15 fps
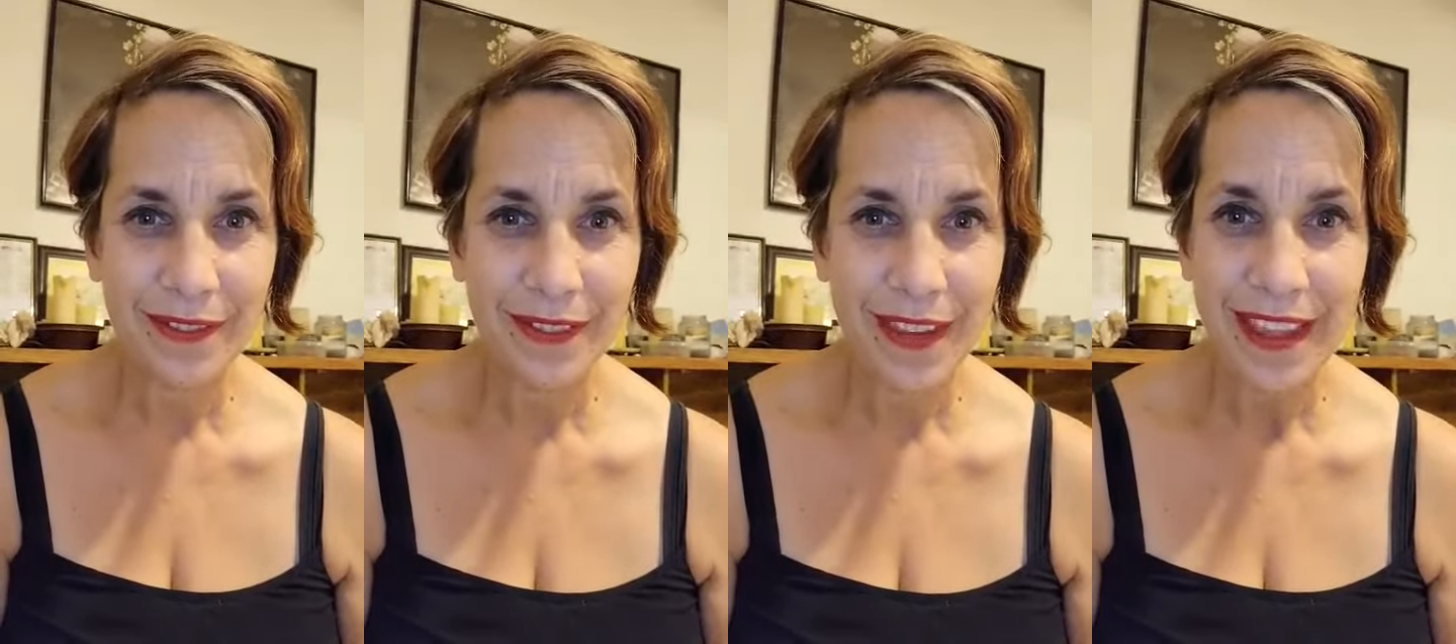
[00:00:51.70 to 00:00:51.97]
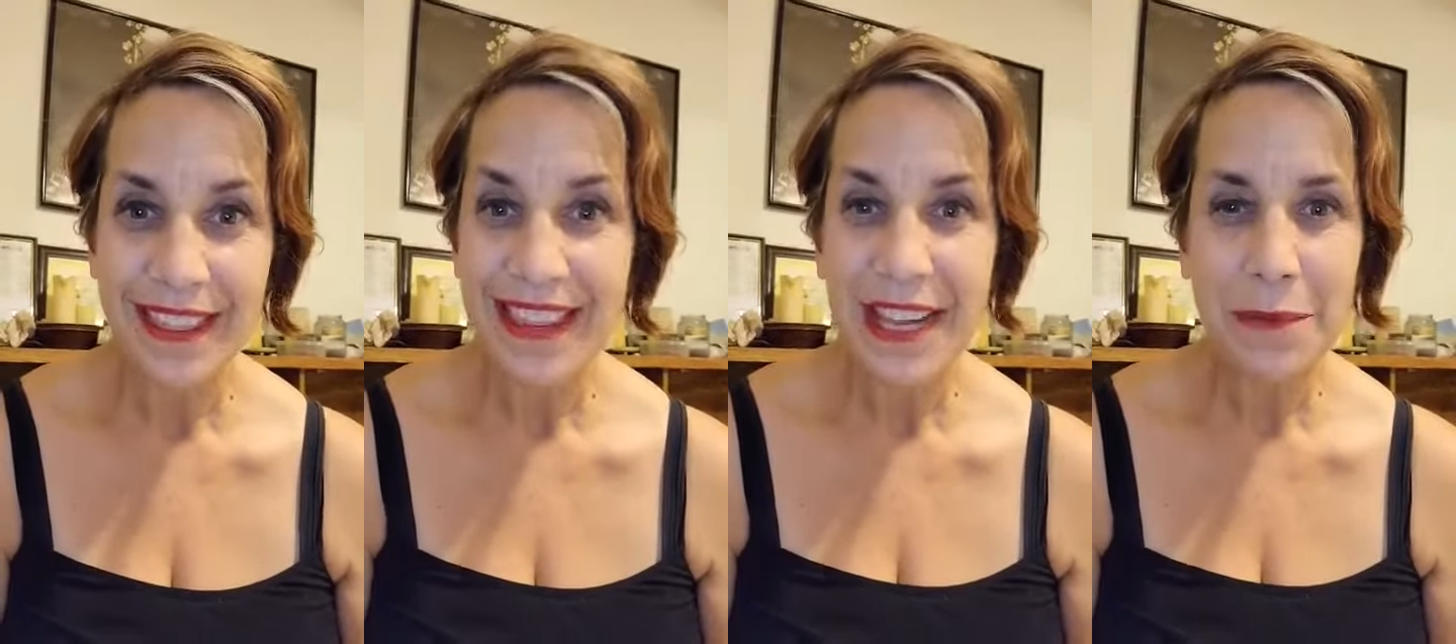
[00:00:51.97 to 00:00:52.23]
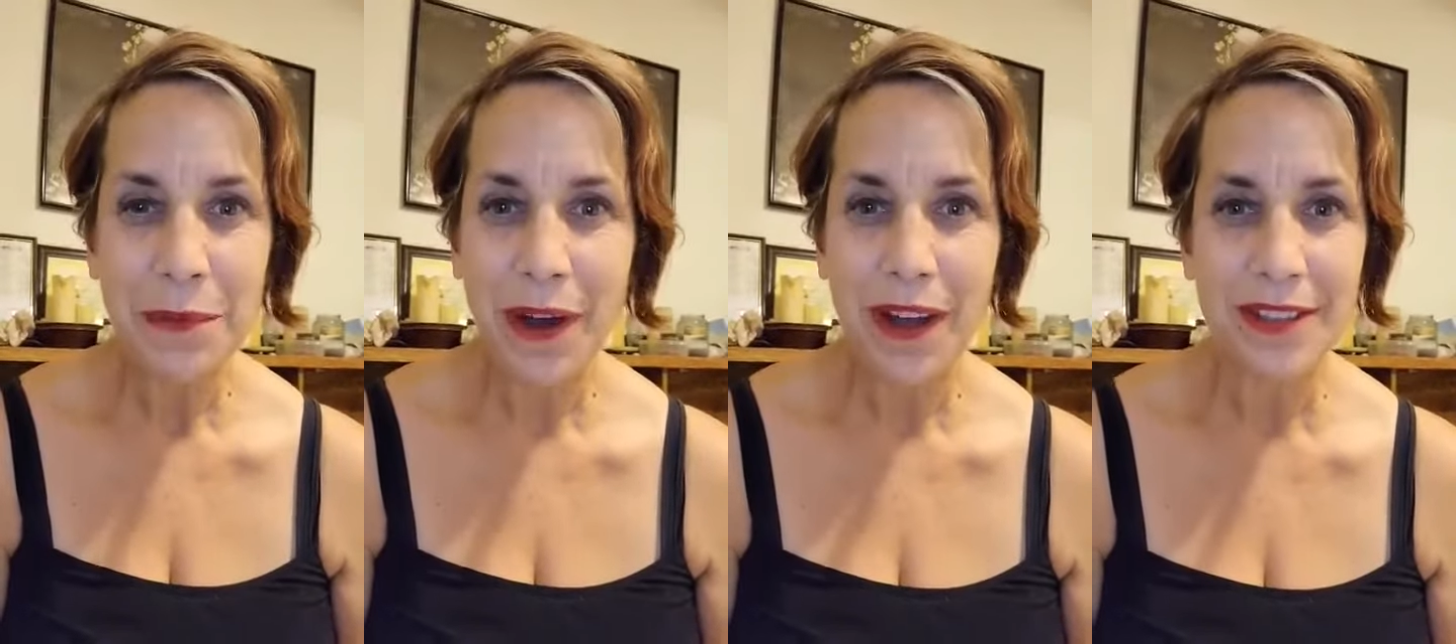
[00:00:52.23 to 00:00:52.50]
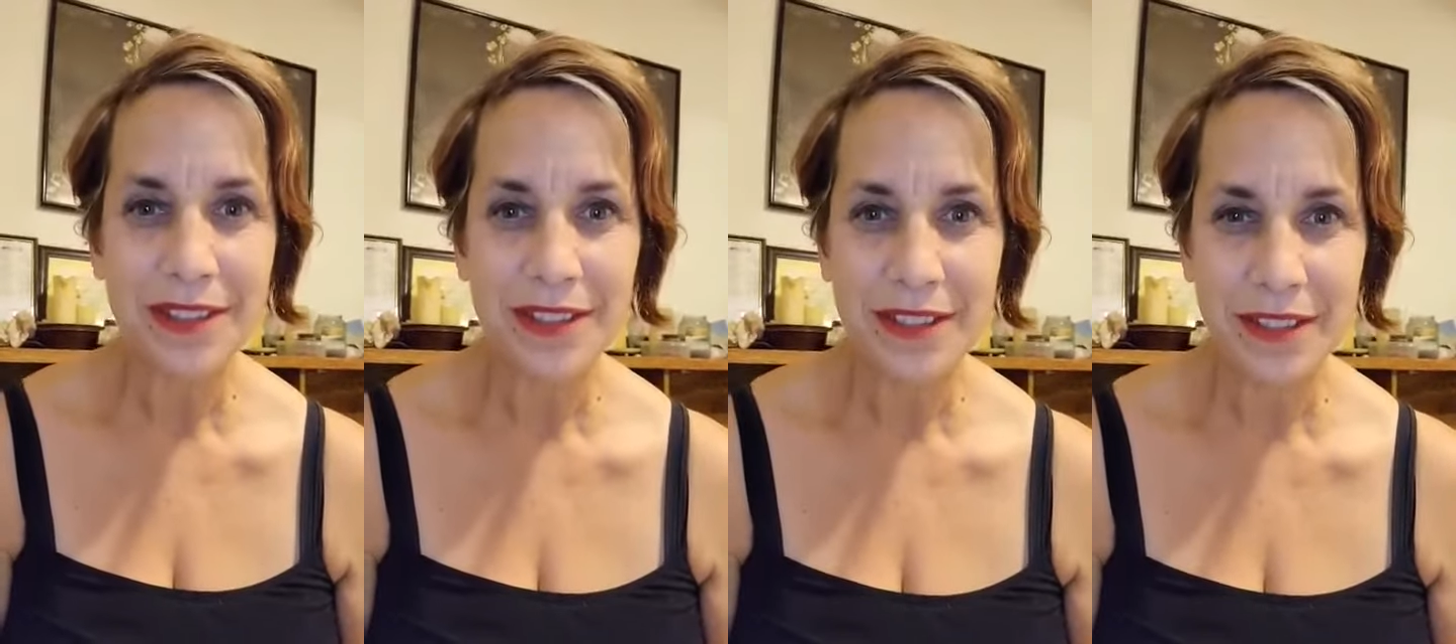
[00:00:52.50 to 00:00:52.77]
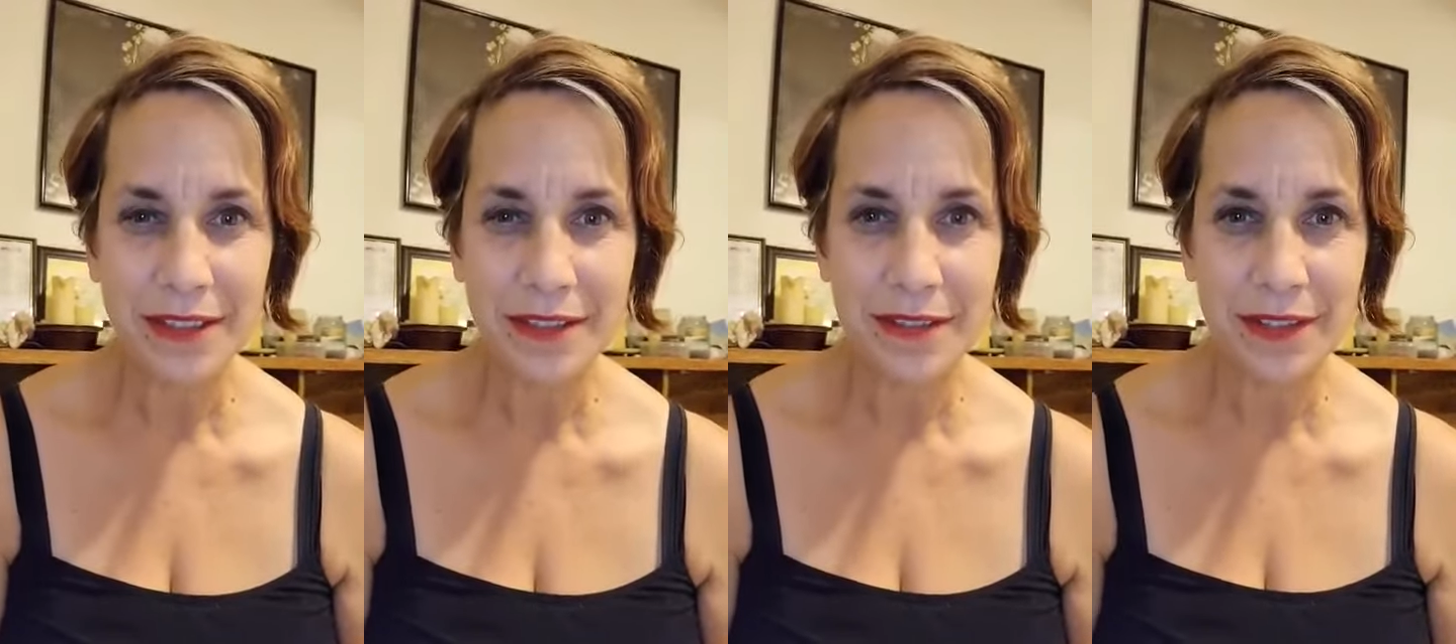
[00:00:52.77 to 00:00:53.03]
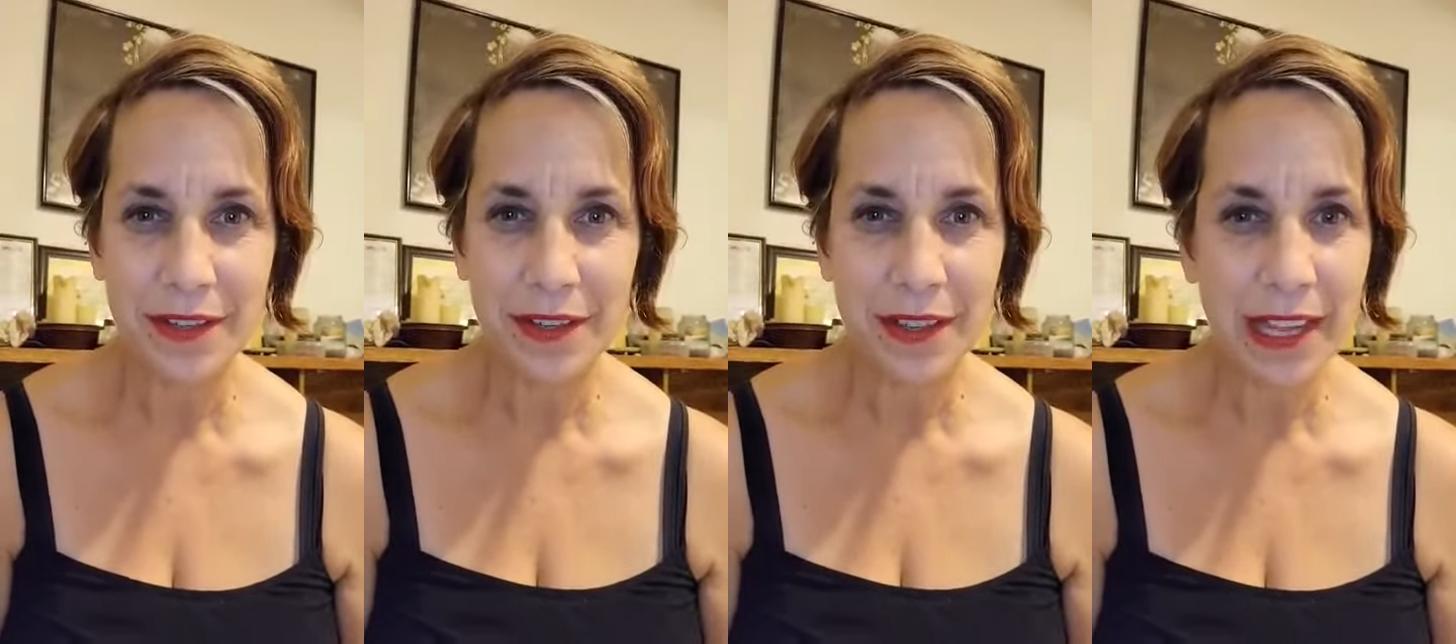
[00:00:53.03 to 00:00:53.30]
Think positive.
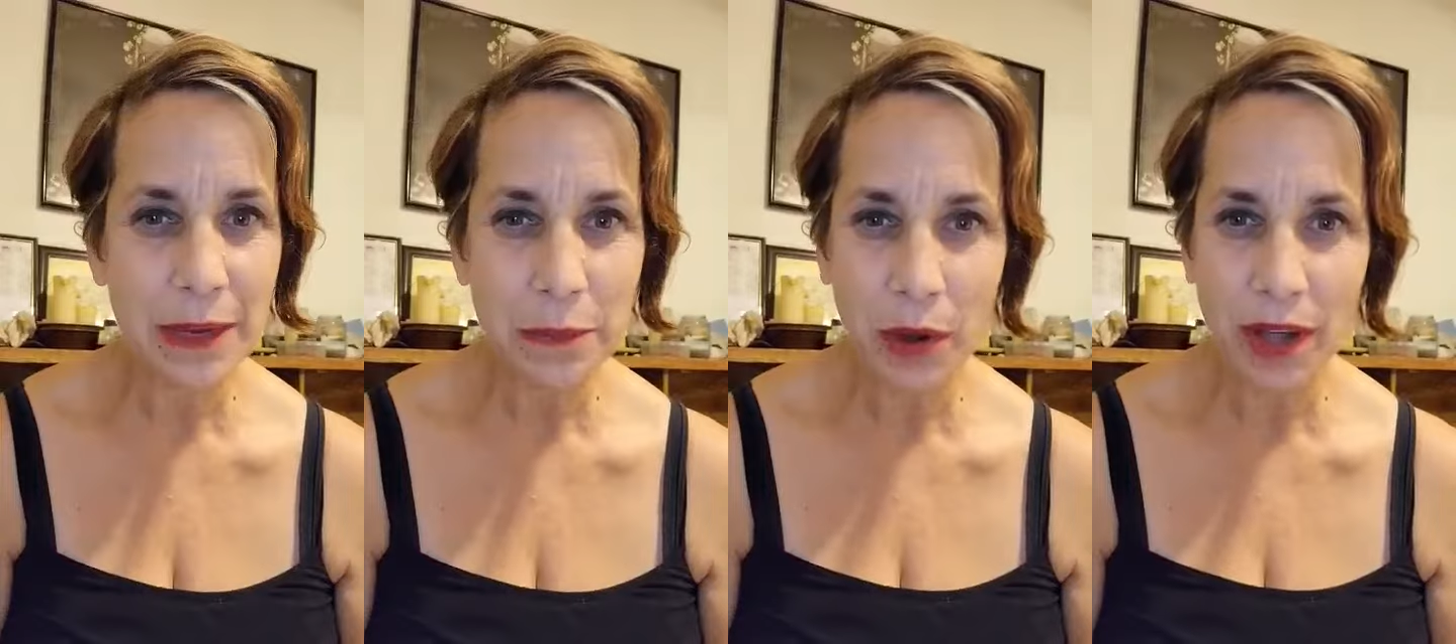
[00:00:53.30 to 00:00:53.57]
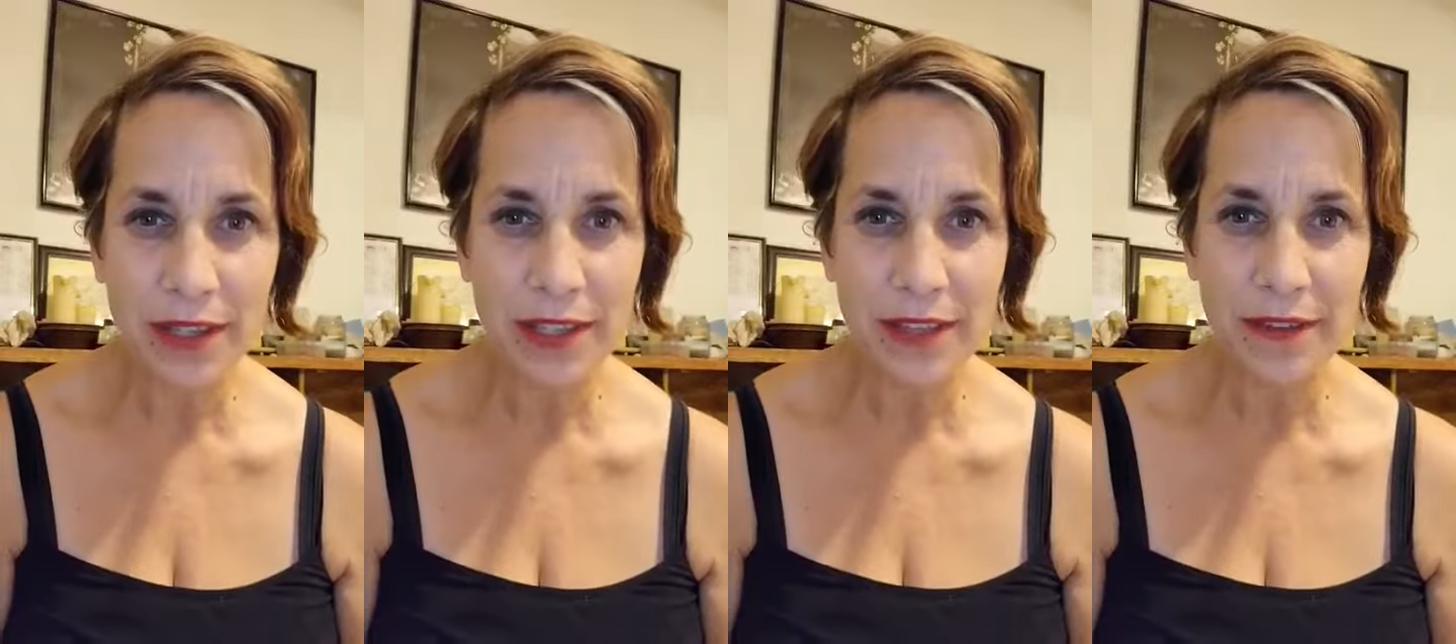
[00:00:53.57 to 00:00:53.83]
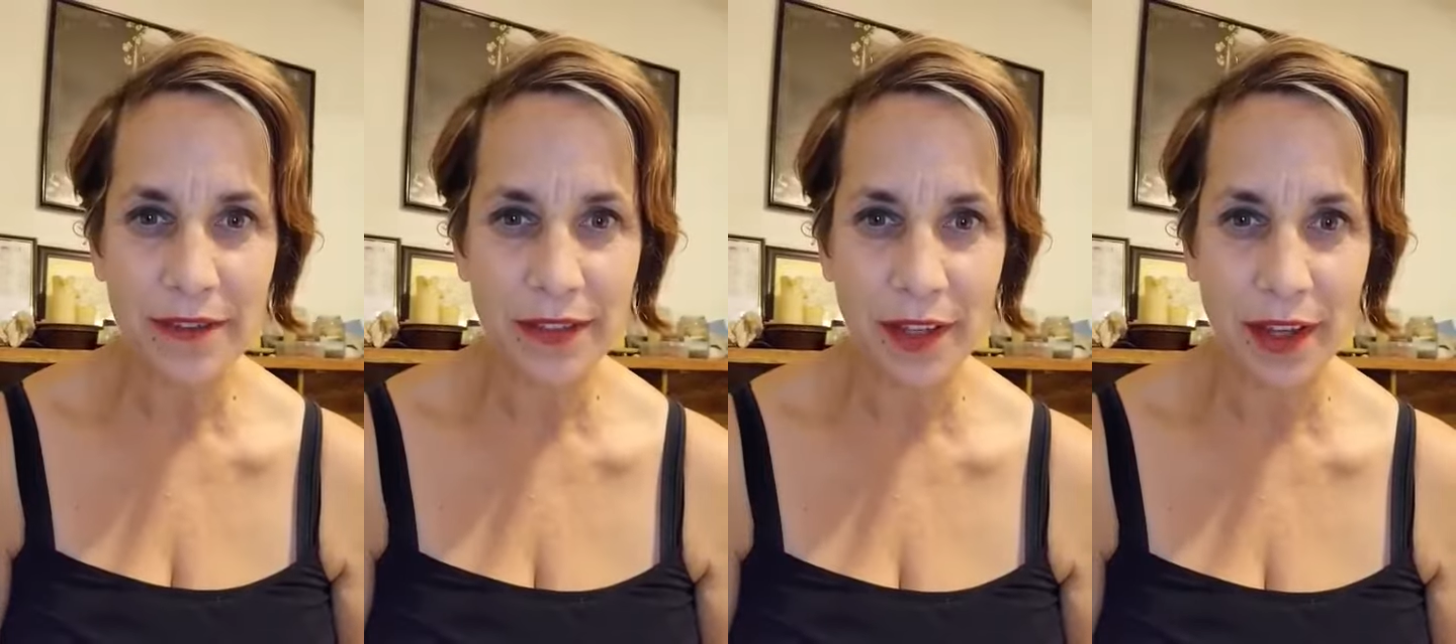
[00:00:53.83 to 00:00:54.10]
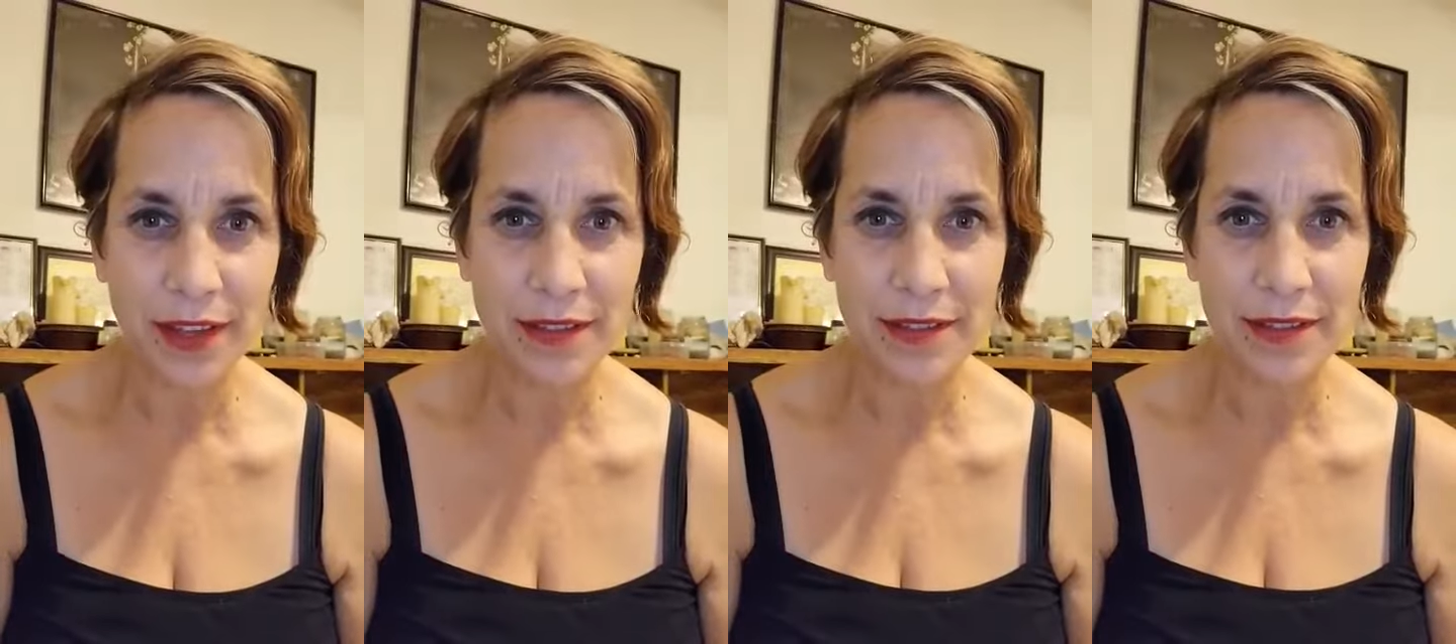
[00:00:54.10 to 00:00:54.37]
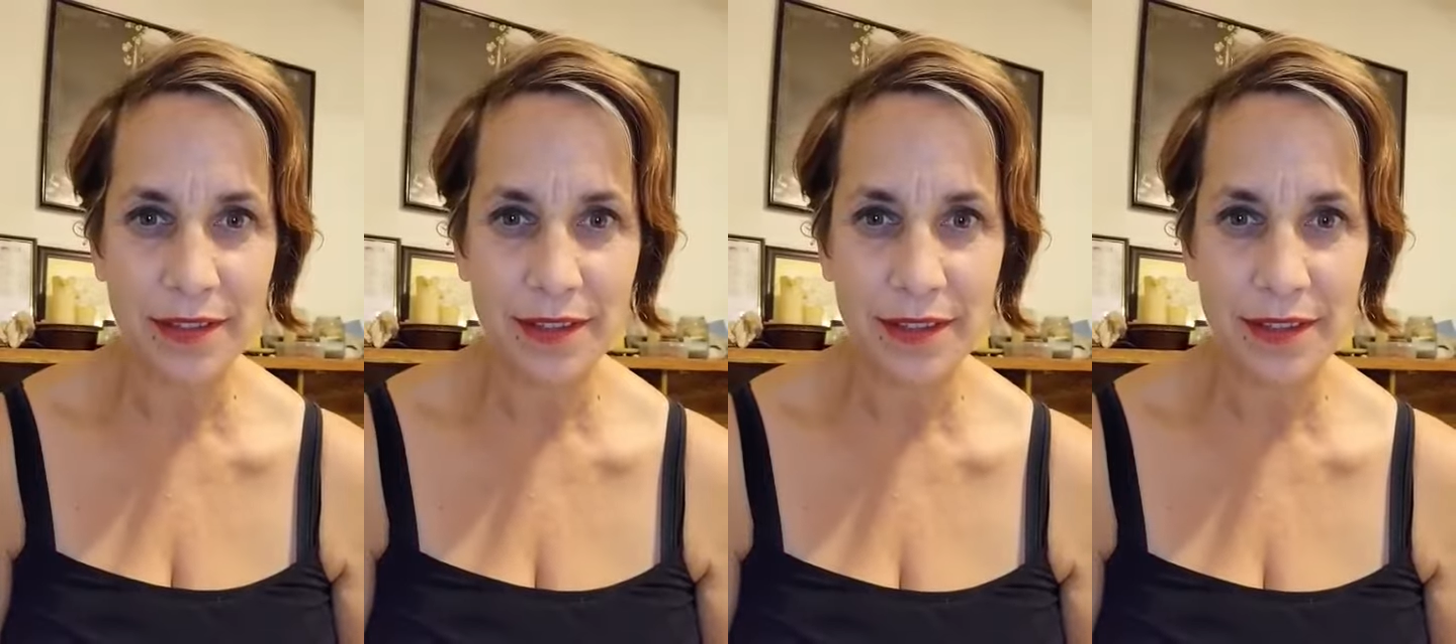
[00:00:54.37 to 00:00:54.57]
Think positive thoughts.